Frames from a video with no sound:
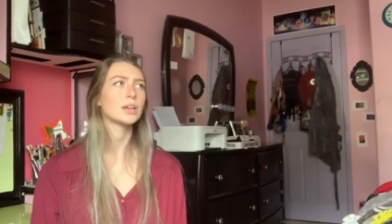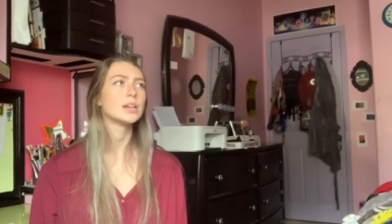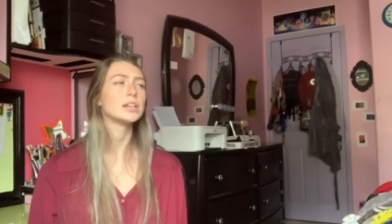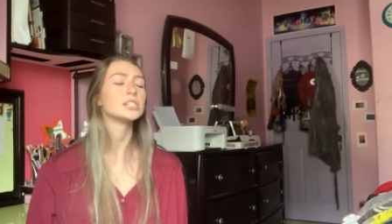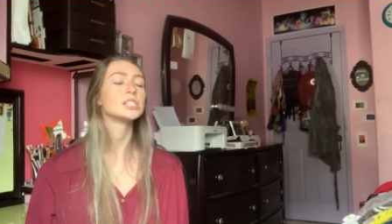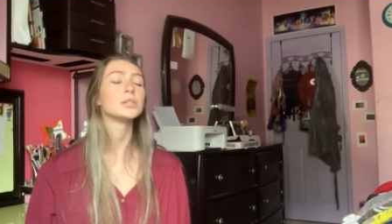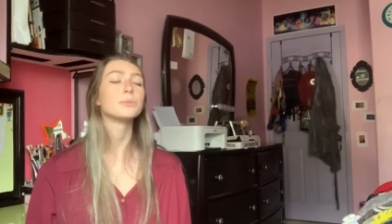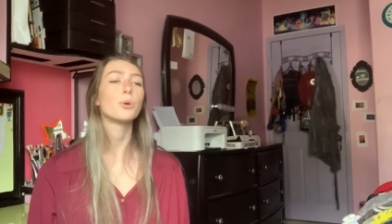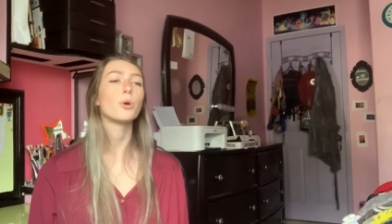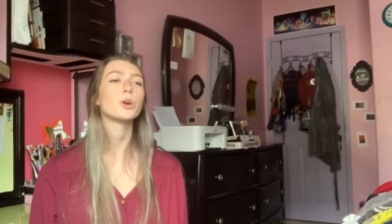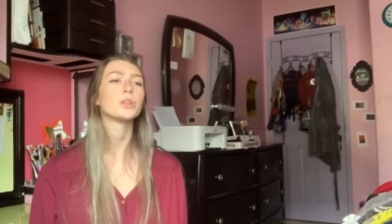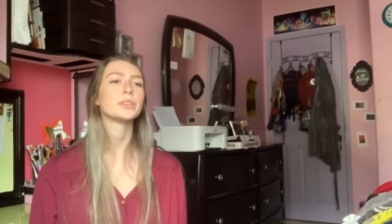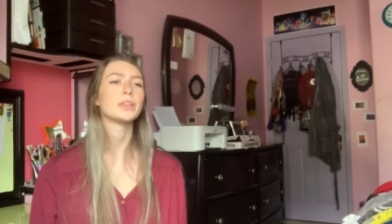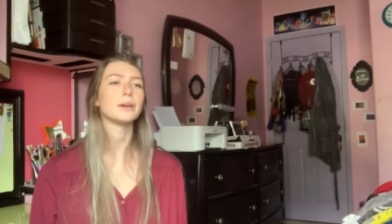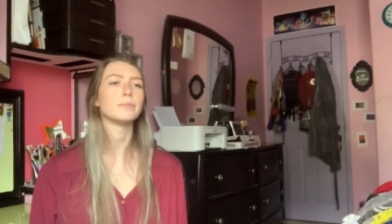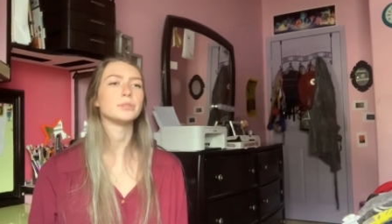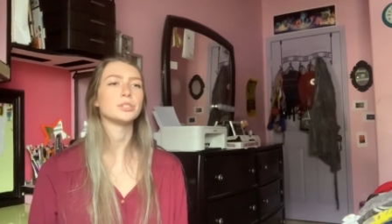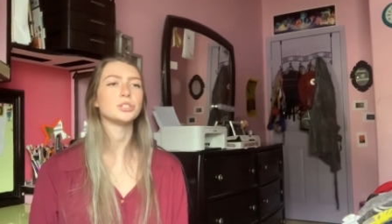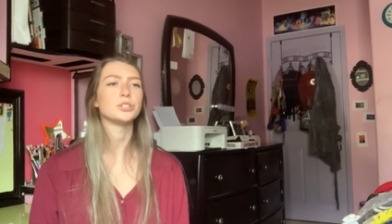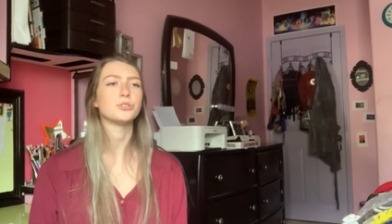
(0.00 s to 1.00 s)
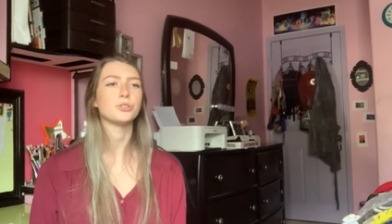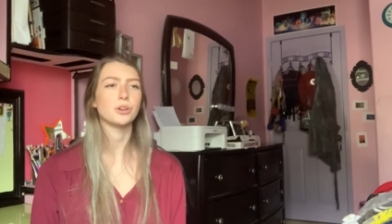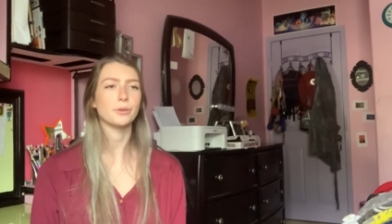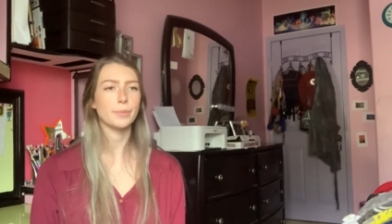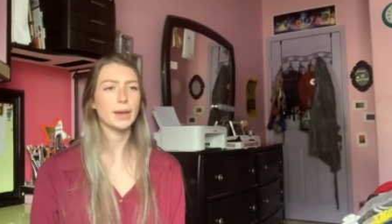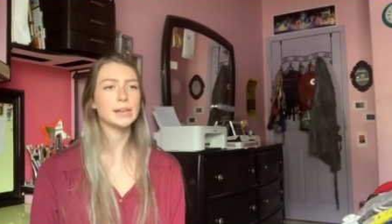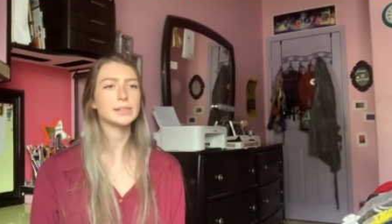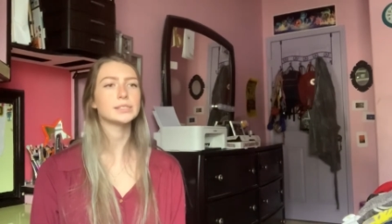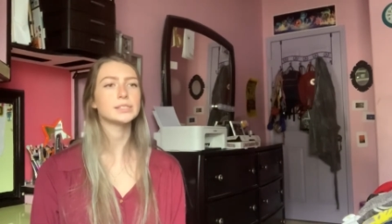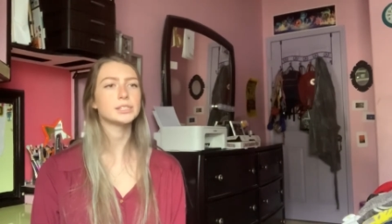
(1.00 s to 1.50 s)
support them to do their
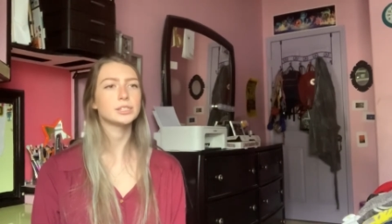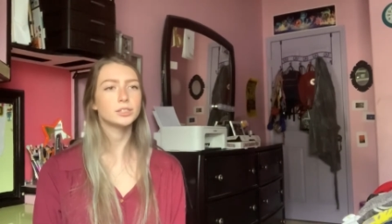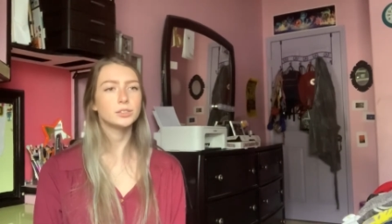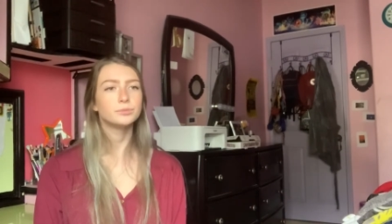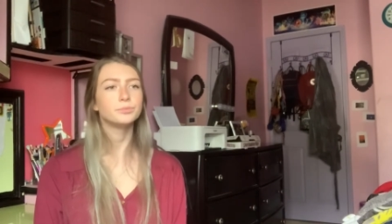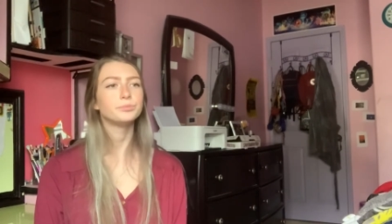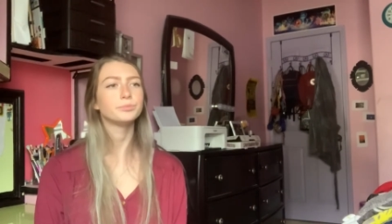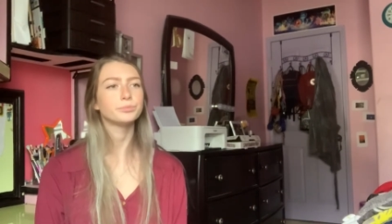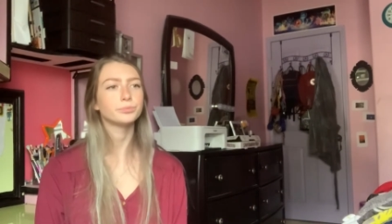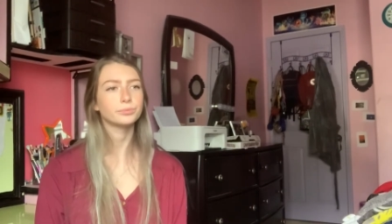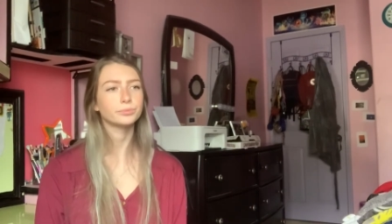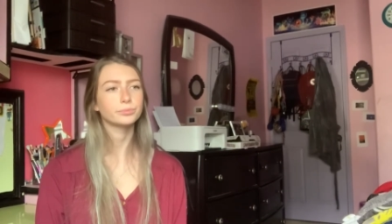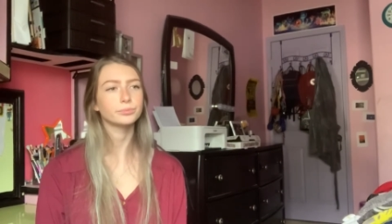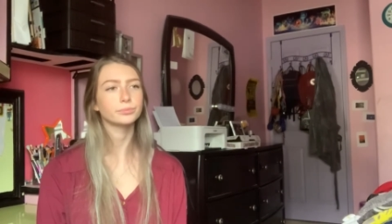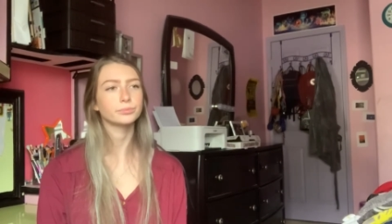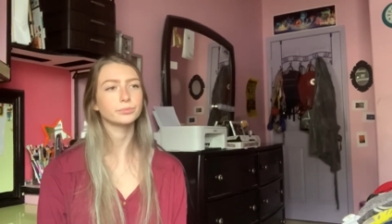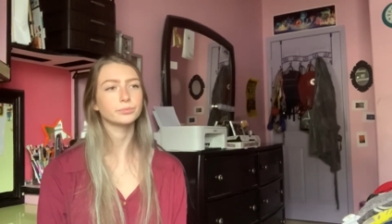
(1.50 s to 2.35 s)
best. Yes.